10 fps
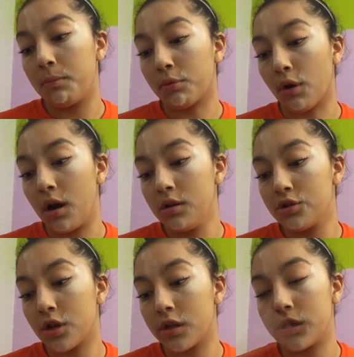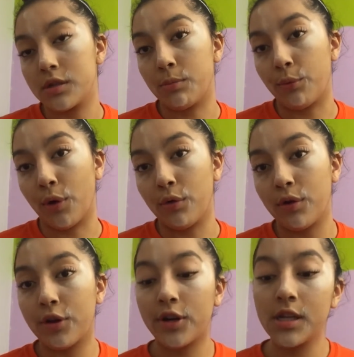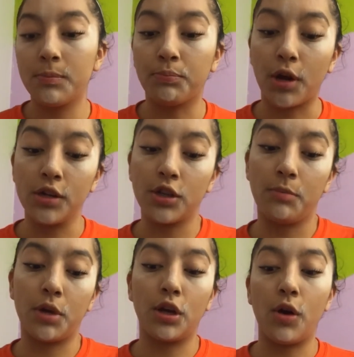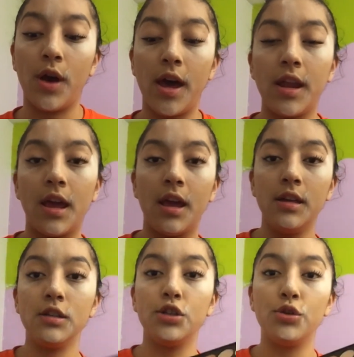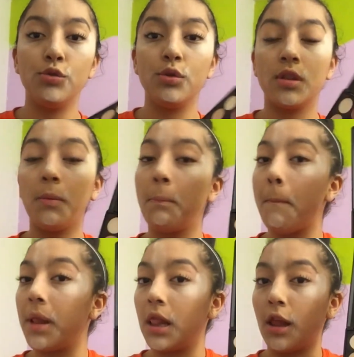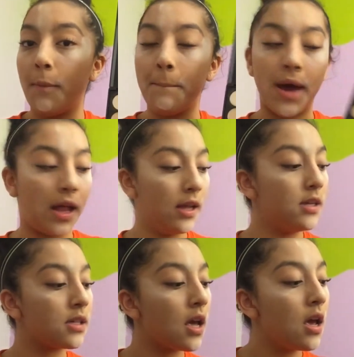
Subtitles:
brush, and this is my round crease brush, and I'm gonna go ahead into the plum palette.